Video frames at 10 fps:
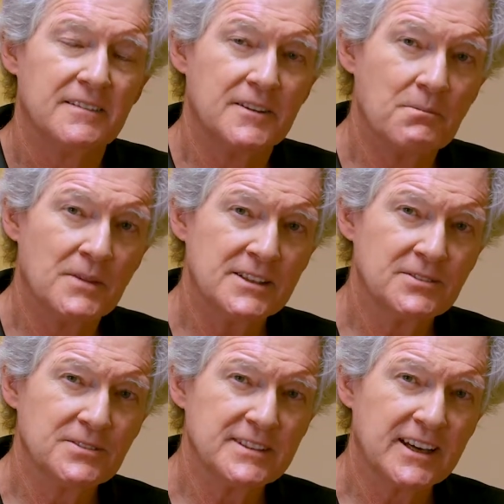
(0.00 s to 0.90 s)
the
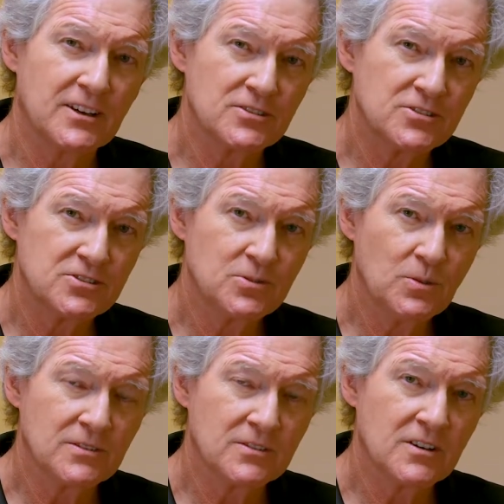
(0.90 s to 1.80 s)
muscles that are
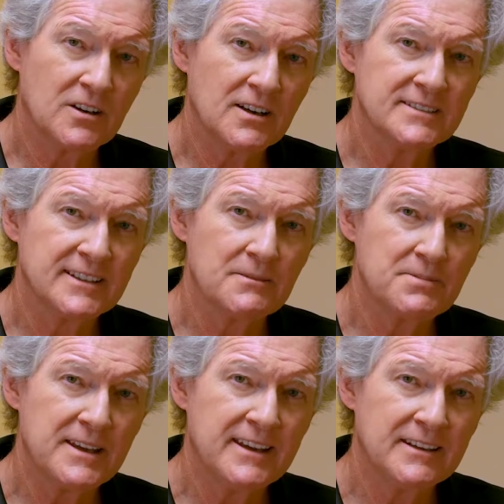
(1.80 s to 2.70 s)
shortened and causing the
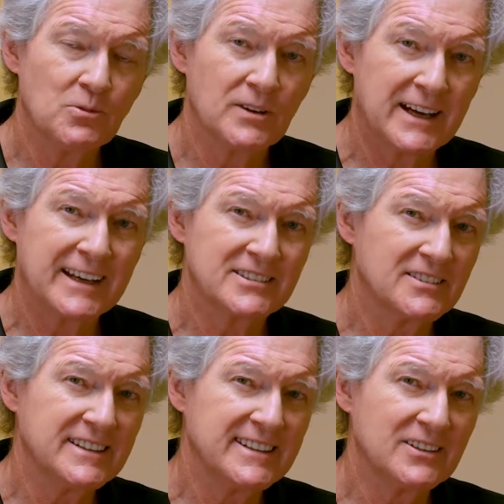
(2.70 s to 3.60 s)
pain will
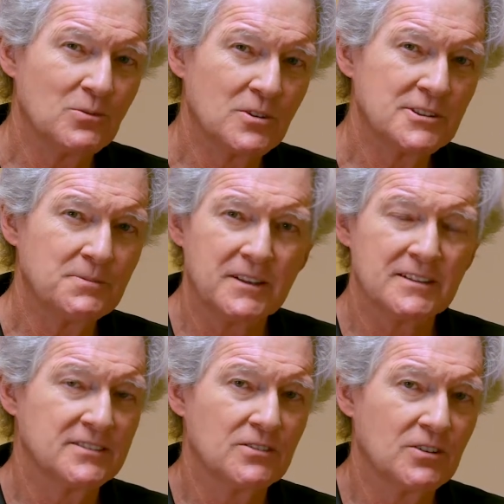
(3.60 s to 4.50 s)
actually get worse
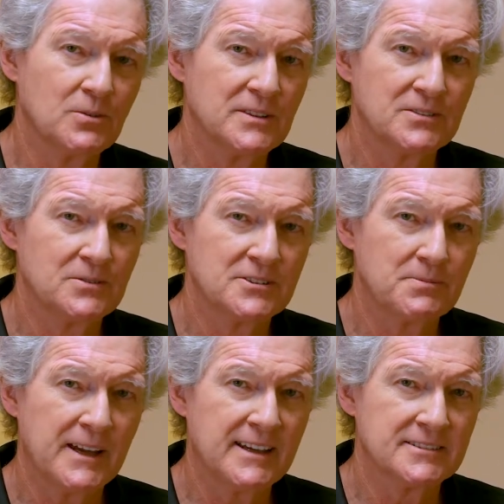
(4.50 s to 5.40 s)
because they'll go into a
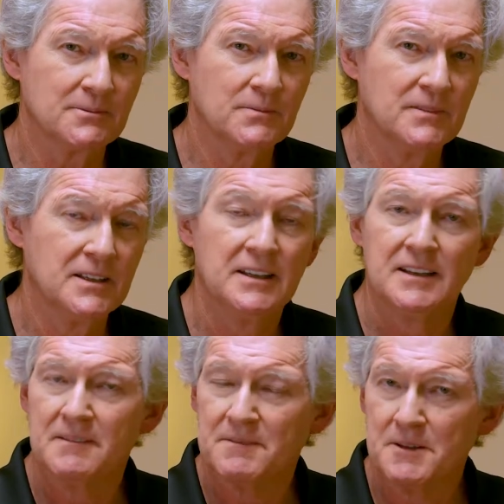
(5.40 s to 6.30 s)
spasm.
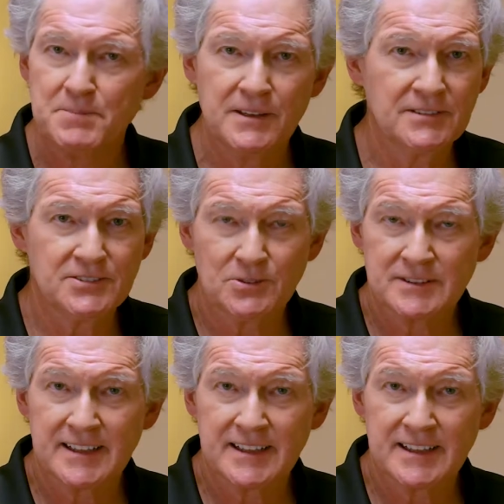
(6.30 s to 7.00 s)
The pills you